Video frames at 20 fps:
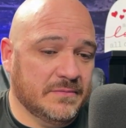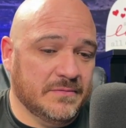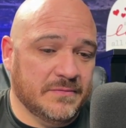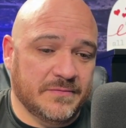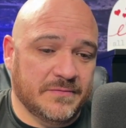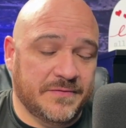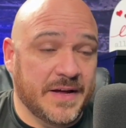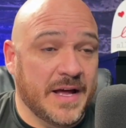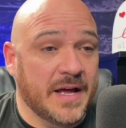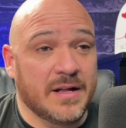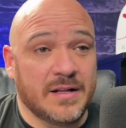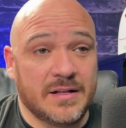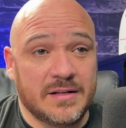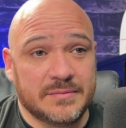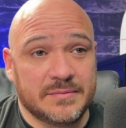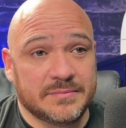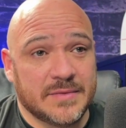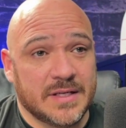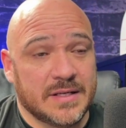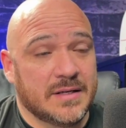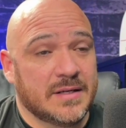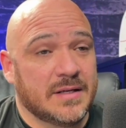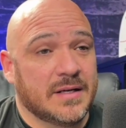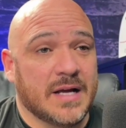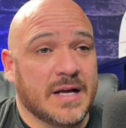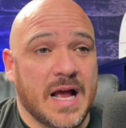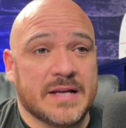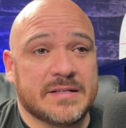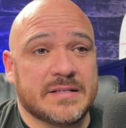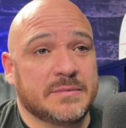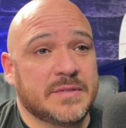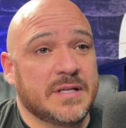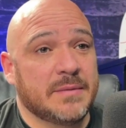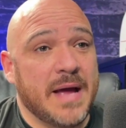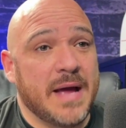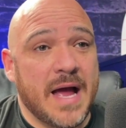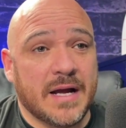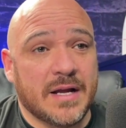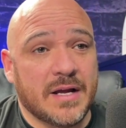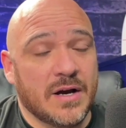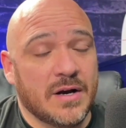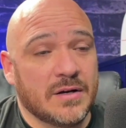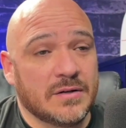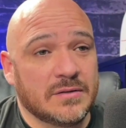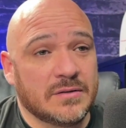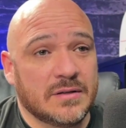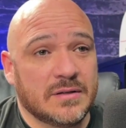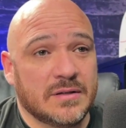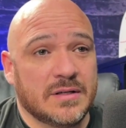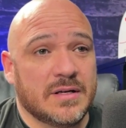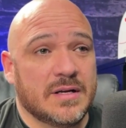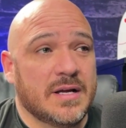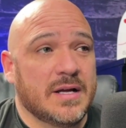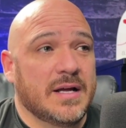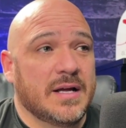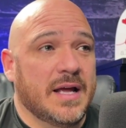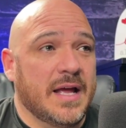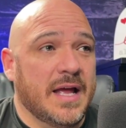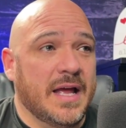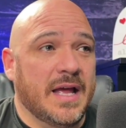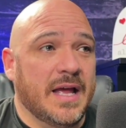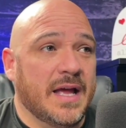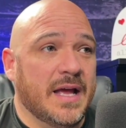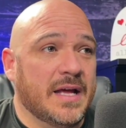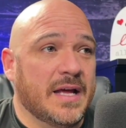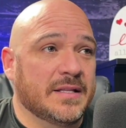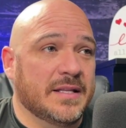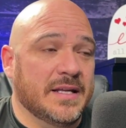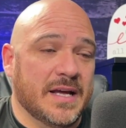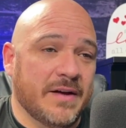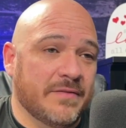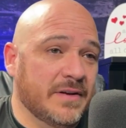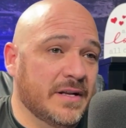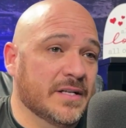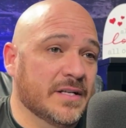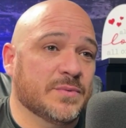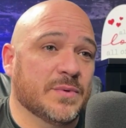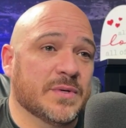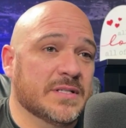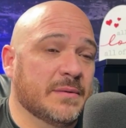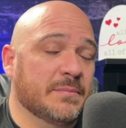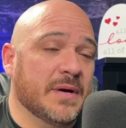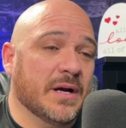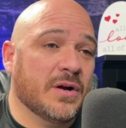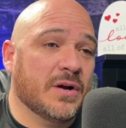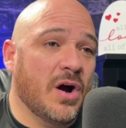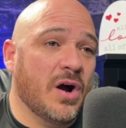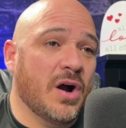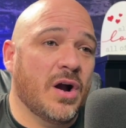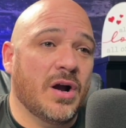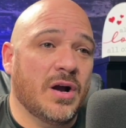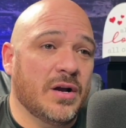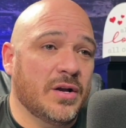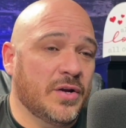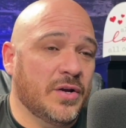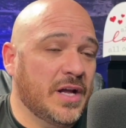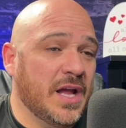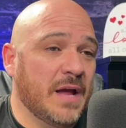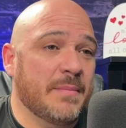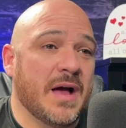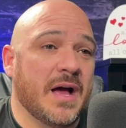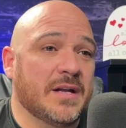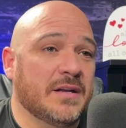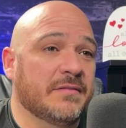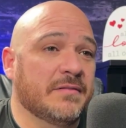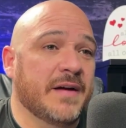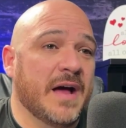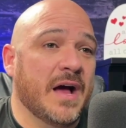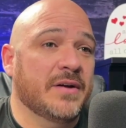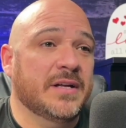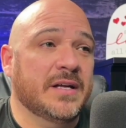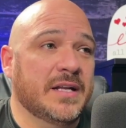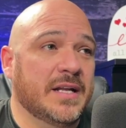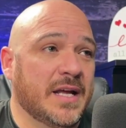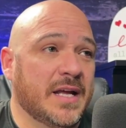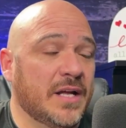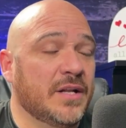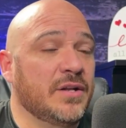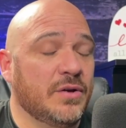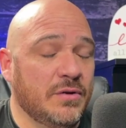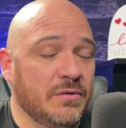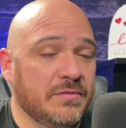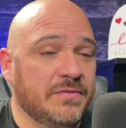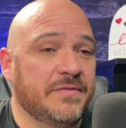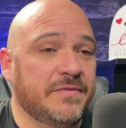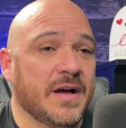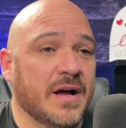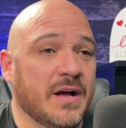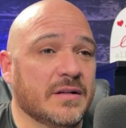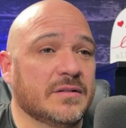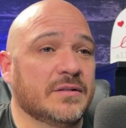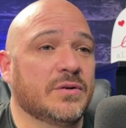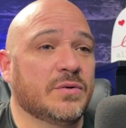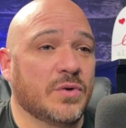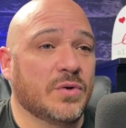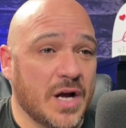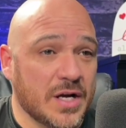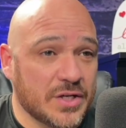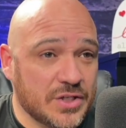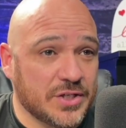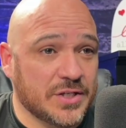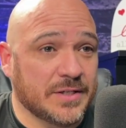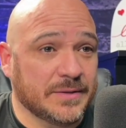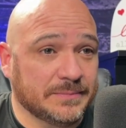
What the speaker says: fell, got some tobacco, and the evidence was in my car. You came out and you found it, and you felt crushed.